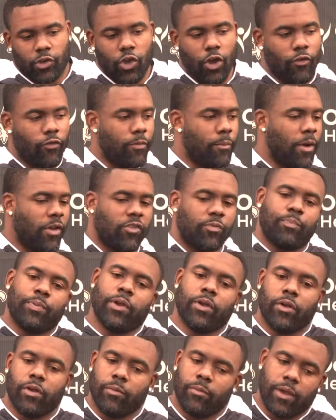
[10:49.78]
good for my
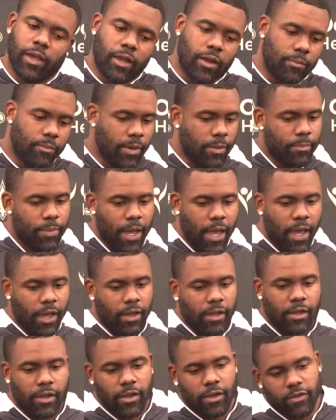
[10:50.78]
spirit, man, to be
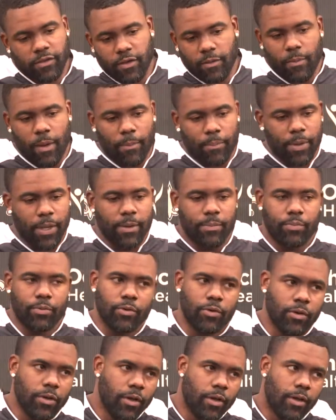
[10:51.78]
back, see my
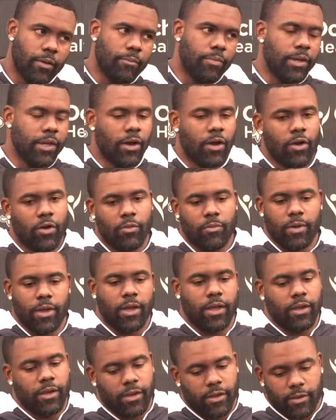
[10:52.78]
people, and be home,
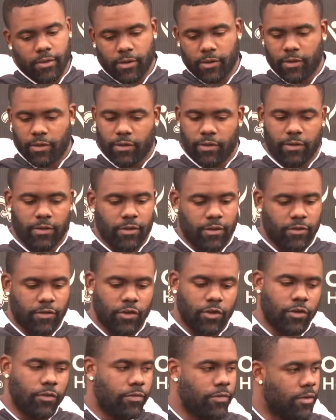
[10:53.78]
man. Uh, it, it's
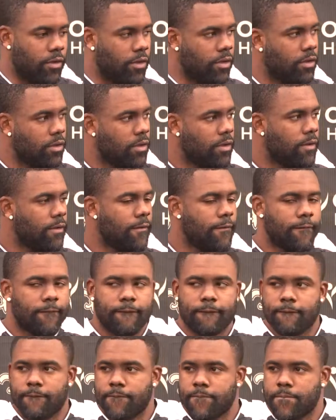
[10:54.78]
a good feeling. What's
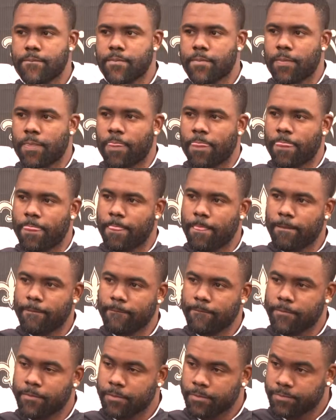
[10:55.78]
the Dome gonna be like for you
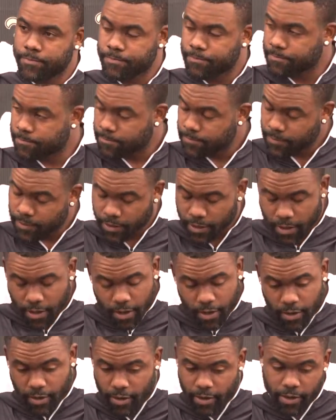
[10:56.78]
Sunday?
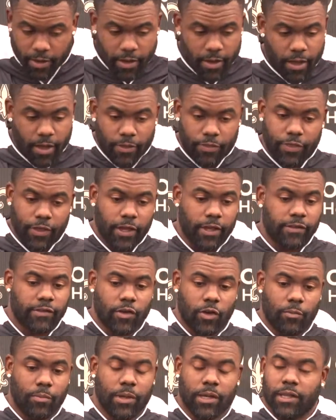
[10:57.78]
I think it's
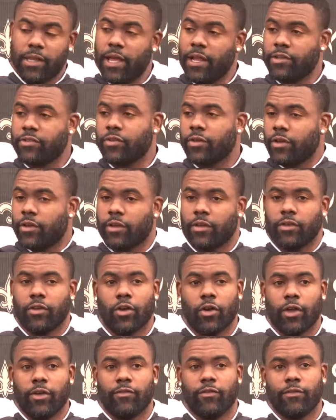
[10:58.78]
gonna be electric. You
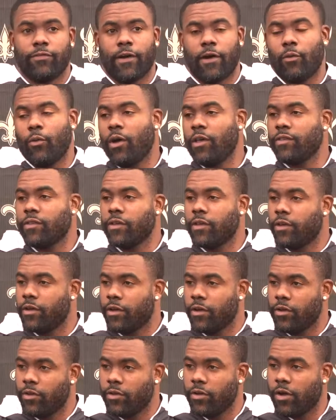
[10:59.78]
know, even if I wasn't
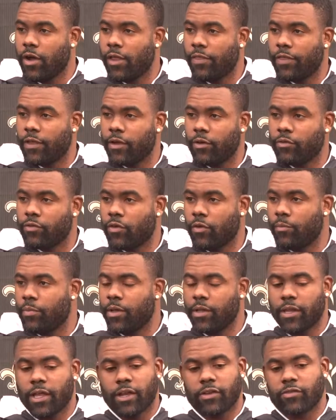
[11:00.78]
here, you know, I think it was gonna
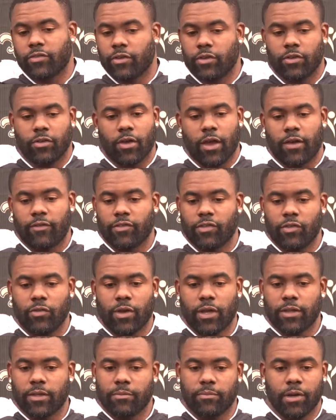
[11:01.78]
be electric. You obviously
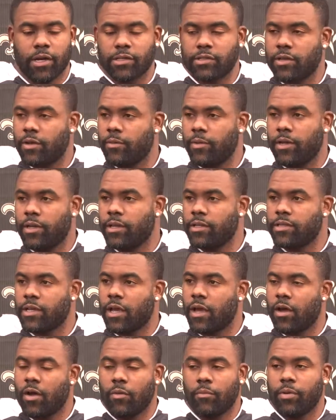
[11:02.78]
you got the Bucks coming into
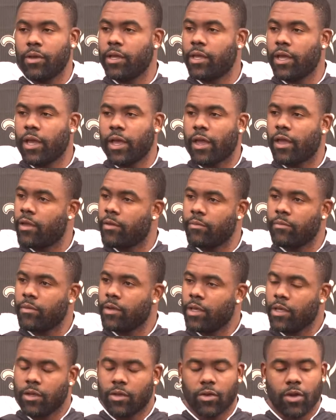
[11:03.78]
town, a big game.
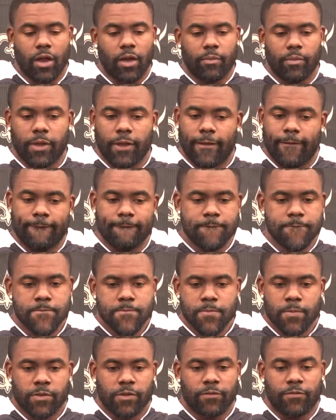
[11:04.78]
You know mean?
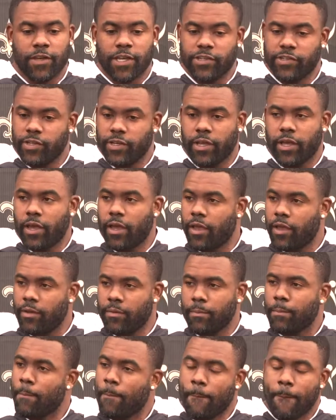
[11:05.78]
Division
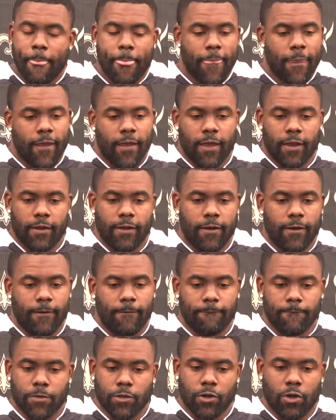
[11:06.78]
game, and
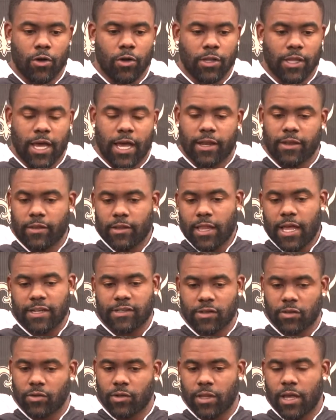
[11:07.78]
uh, you know, a lot of
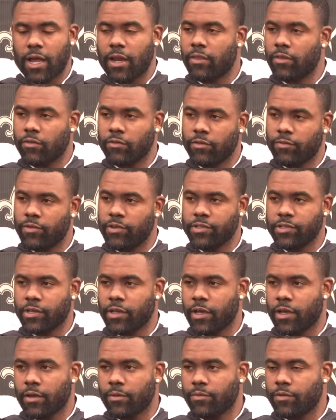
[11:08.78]
lots on the line in those division
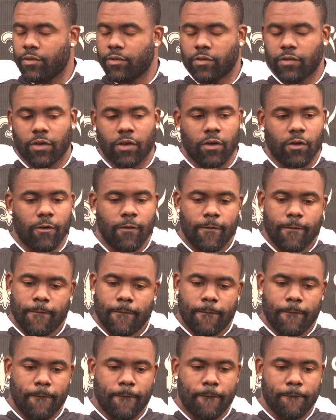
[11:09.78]
games. So
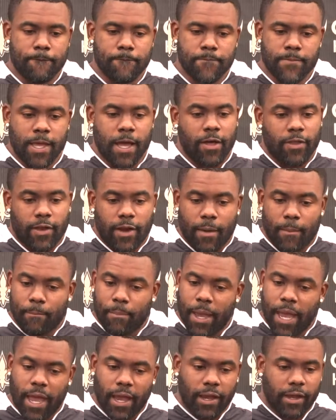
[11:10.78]
um, now that I'm
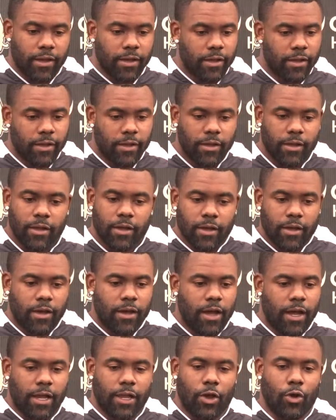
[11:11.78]
back,
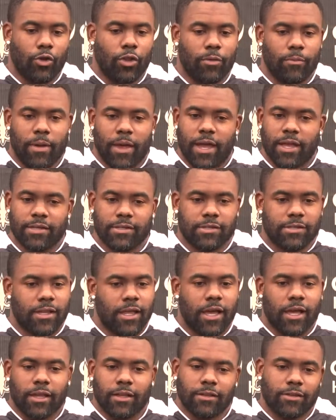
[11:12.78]
I can only imagine.
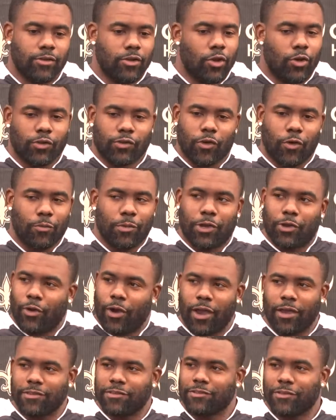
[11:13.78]
Like, you know, it's gonna be
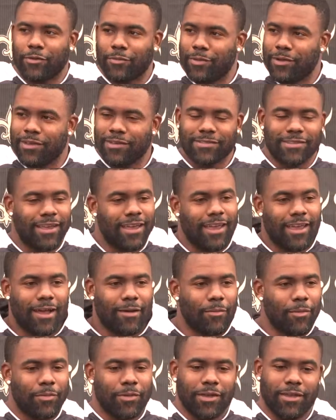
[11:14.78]
crazy. It's gonna be insane.
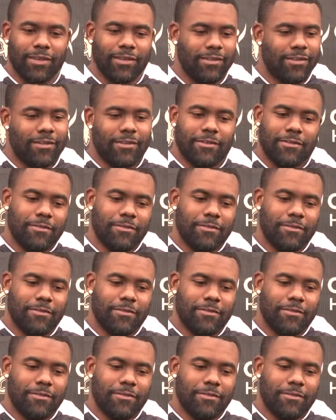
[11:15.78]
I'm gonna be